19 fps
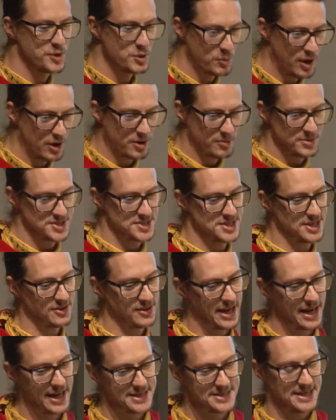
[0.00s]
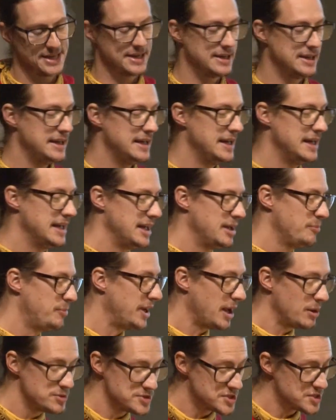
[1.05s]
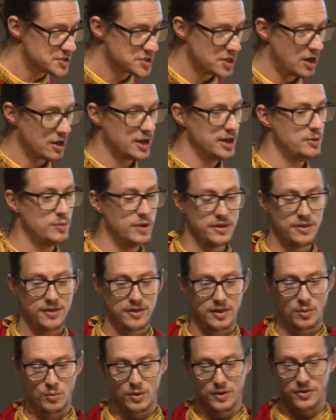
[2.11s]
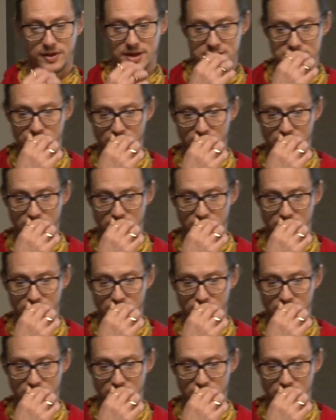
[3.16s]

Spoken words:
You're welcome to steal that idea. But I was just talking with